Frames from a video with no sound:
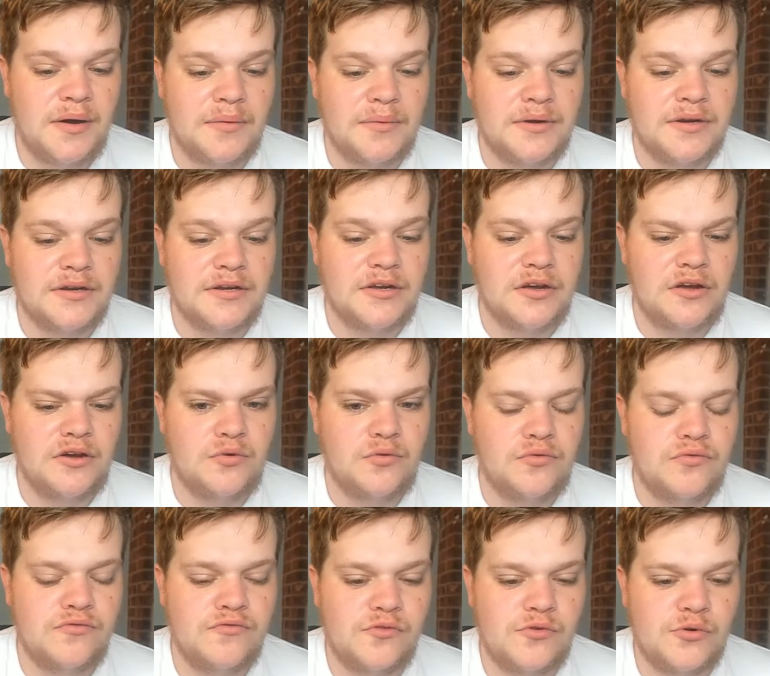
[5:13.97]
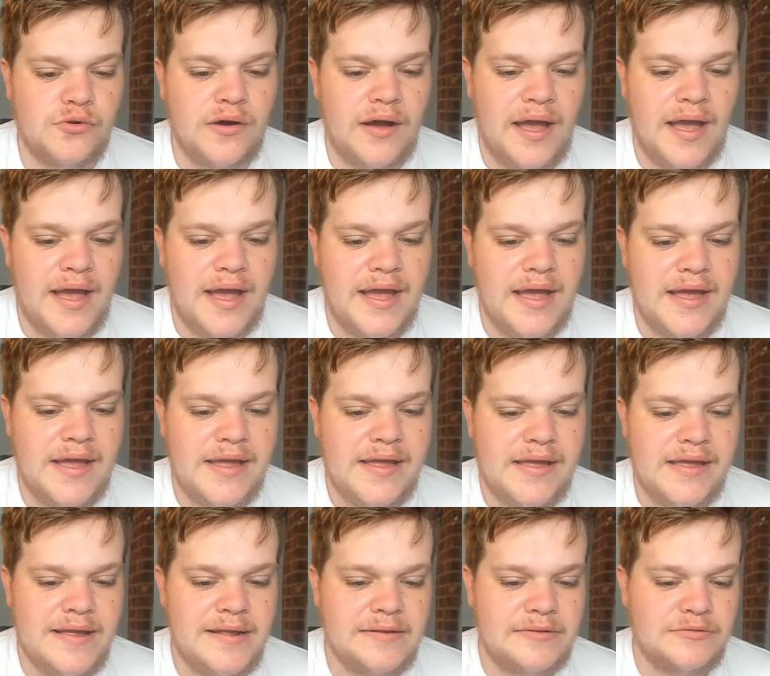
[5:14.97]
I'm going to go for
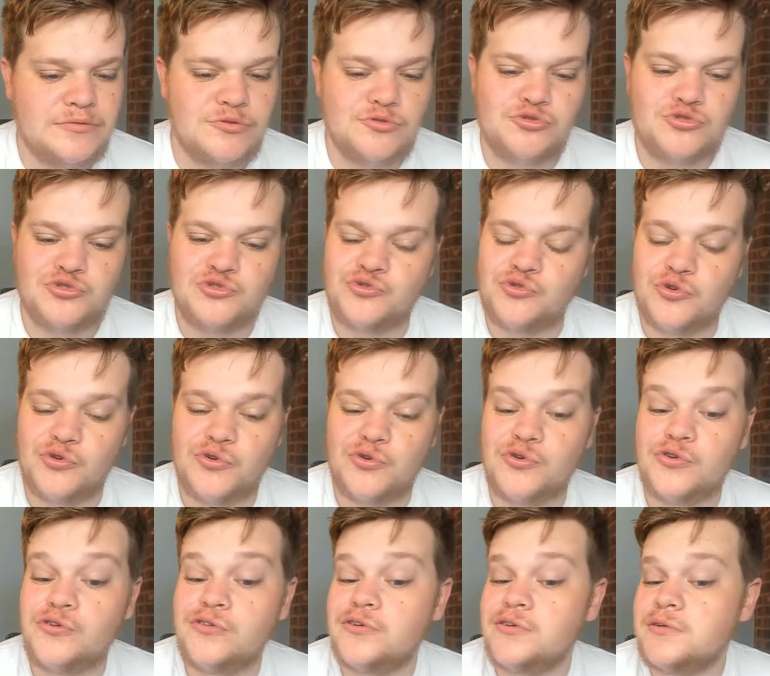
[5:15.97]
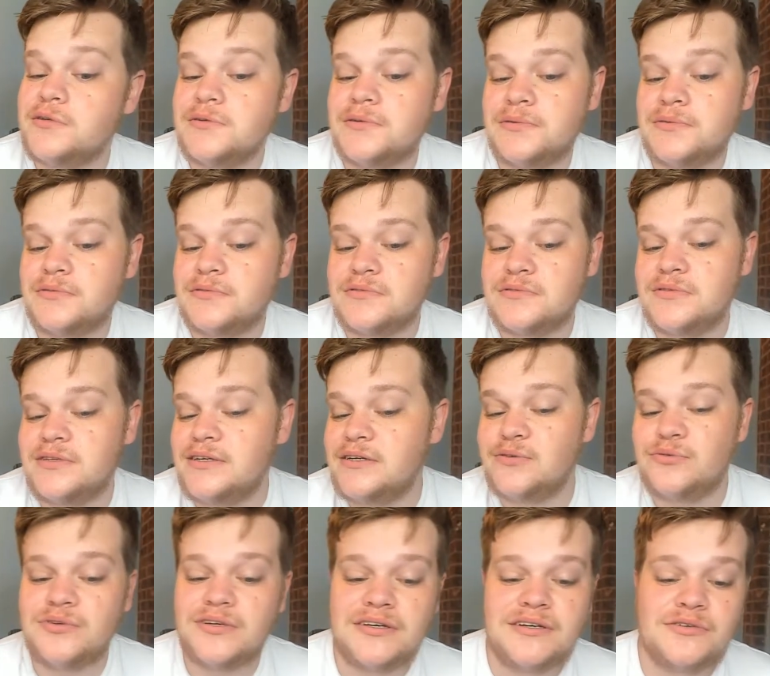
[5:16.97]
a draw,
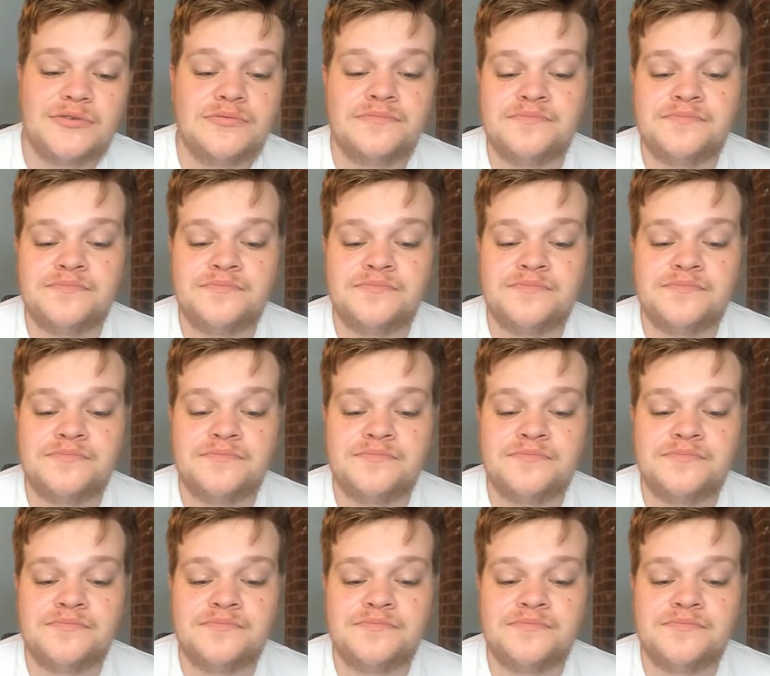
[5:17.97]
0-0.